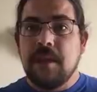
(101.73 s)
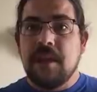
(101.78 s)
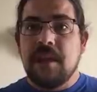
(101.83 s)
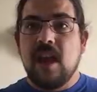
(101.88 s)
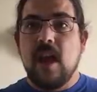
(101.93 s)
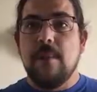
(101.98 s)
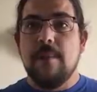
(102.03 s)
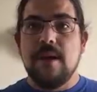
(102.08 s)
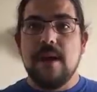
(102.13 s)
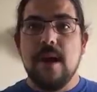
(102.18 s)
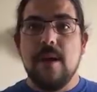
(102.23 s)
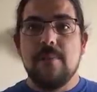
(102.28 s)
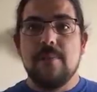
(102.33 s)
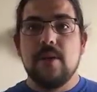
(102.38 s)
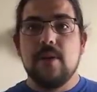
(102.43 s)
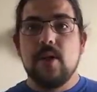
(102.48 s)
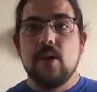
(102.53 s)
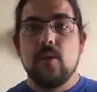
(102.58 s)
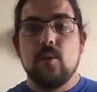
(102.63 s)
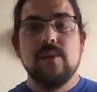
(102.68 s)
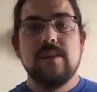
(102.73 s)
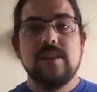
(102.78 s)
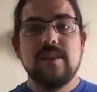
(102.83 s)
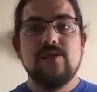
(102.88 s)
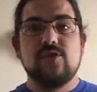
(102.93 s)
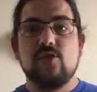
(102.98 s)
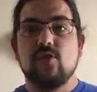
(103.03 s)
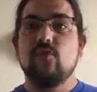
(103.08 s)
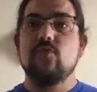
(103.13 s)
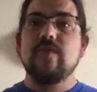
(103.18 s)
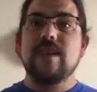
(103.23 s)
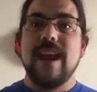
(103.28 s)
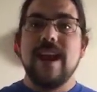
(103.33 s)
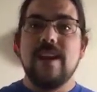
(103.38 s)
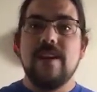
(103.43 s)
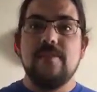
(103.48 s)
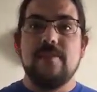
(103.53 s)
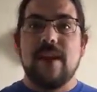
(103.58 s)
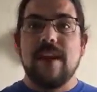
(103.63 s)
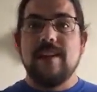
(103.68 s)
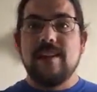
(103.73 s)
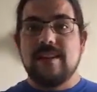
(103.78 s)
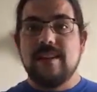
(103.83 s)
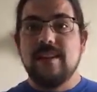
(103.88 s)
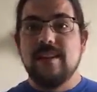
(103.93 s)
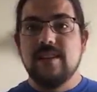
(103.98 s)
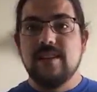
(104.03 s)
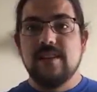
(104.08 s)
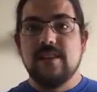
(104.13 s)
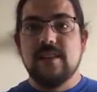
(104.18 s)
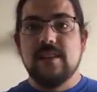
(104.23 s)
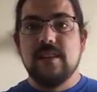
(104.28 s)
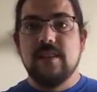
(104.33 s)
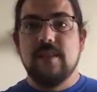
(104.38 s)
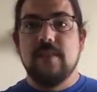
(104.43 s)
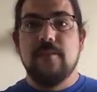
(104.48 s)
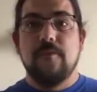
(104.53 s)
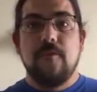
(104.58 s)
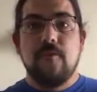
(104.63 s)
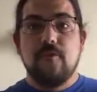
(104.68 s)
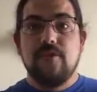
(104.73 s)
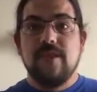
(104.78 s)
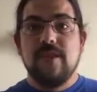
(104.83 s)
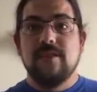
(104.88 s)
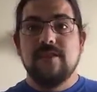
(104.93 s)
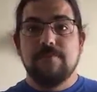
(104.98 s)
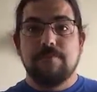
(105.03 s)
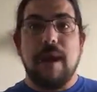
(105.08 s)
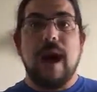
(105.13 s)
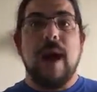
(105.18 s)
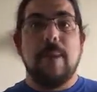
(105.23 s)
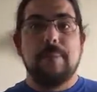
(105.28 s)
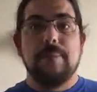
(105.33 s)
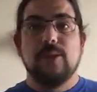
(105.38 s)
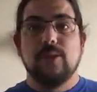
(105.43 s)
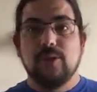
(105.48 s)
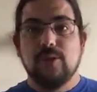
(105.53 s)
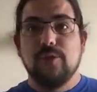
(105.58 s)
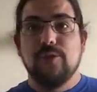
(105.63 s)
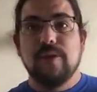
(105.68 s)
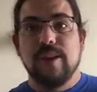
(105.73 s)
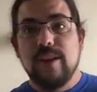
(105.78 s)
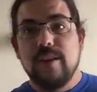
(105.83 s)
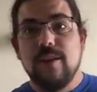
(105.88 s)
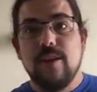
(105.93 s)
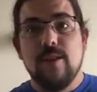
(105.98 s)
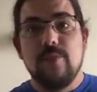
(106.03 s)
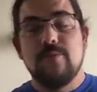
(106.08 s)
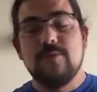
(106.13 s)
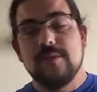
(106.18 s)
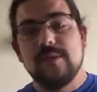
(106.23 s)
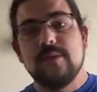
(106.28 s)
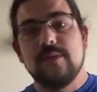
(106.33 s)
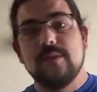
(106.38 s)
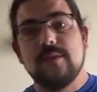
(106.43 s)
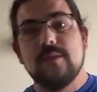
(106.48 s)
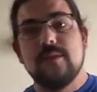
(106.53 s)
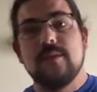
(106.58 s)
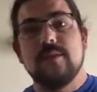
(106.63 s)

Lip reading: coming up with these creative ideas for these popular videos?